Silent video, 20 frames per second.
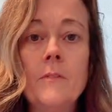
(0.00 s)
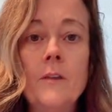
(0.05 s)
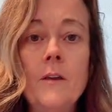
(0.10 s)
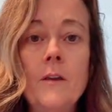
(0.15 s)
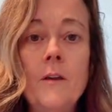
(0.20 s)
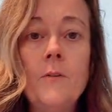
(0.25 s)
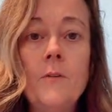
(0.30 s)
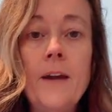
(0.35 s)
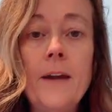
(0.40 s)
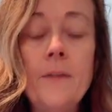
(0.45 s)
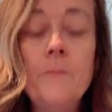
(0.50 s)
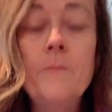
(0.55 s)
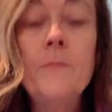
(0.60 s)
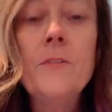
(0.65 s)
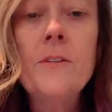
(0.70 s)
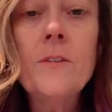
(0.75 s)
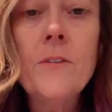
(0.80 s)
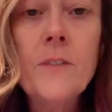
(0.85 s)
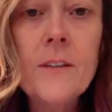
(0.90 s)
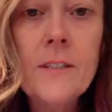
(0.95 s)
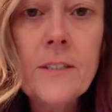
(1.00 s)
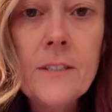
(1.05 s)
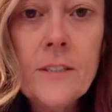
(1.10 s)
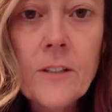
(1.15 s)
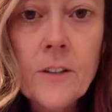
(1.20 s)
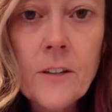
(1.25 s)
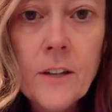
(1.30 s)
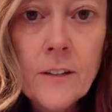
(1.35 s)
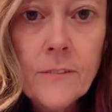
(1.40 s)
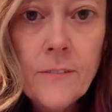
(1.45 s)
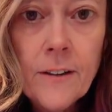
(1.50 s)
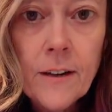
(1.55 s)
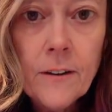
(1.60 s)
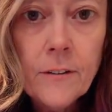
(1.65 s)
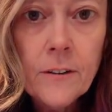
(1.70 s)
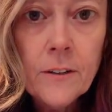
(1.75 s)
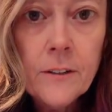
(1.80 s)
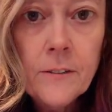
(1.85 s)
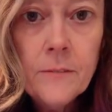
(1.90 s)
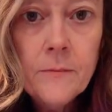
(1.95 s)
Okay, so this is our
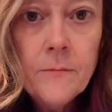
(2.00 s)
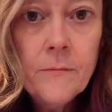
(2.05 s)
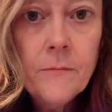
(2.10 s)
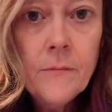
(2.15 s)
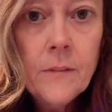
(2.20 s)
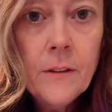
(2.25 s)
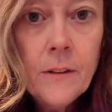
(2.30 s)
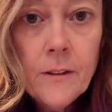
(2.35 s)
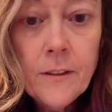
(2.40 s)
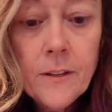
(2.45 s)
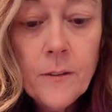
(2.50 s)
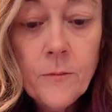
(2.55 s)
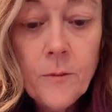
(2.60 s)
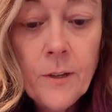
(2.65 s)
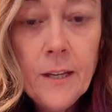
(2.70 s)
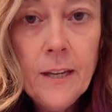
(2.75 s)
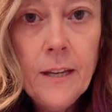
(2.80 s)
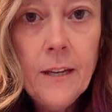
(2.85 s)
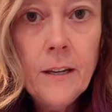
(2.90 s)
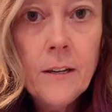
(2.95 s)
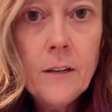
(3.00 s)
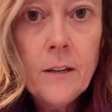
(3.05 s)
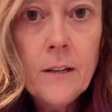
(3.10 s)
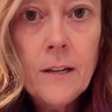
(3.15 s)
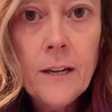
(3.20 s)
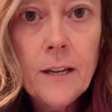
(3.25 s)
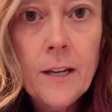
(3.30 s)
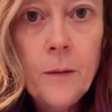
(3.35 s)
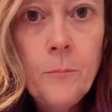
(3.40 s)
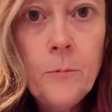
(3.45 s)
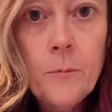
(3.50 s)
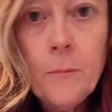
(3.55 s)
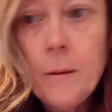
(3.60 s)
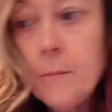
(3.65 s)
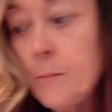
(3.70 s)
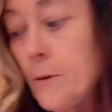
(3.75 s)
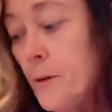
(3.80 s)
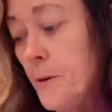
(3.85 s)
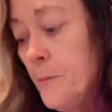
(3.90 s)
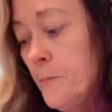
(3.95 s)
cauliflower that we cut up,
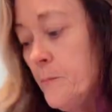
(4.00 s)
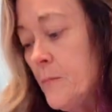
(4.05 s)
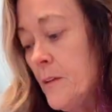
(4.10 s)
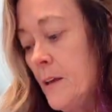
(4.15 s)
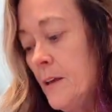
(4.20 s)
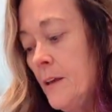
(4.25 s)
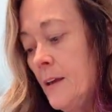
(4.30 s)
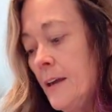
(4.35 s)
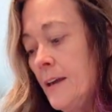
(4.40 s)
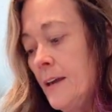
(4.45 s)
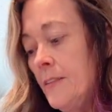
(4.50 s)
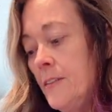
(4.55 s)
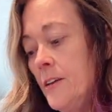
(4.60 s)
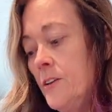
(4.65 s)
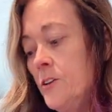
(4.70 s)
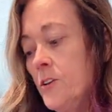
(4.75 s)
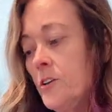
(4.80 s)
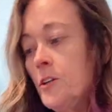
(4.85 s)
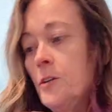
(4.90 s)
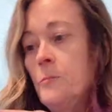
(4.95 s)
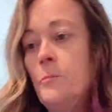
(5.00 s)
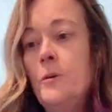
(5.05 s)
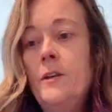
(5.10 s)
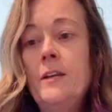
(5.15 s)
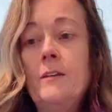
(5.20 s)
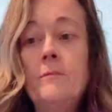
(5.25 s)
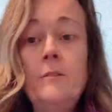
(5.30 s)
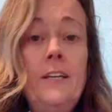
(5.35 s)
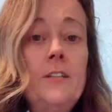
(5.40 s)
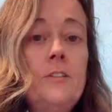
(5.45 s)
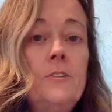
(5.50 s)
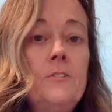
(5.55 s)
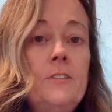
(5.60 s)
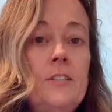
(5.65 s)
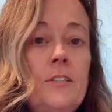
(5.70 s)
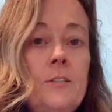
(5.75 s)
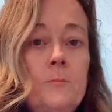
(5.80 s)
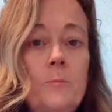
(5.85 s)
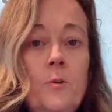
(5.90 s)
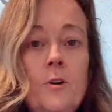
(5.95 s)
remember? And then you're gonna put, it really turns
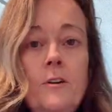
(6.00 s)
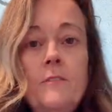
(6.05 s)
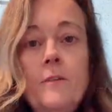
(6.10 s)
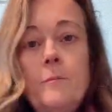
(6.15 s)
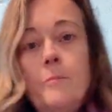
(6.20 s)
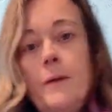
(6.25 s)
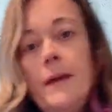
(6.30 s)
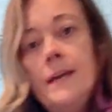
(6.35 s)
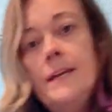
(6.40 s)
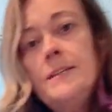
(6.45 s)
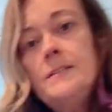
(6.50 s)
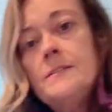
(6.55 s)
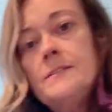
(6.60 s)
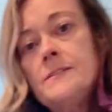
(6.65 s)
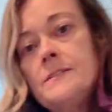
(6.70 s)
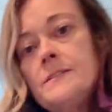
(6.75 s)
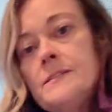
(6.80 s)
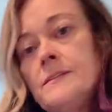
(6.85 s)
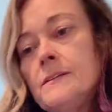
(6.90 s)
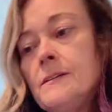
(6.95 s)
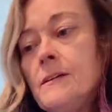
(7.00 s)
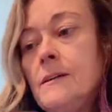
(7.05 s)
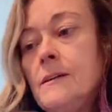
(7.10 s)
into more of a paste,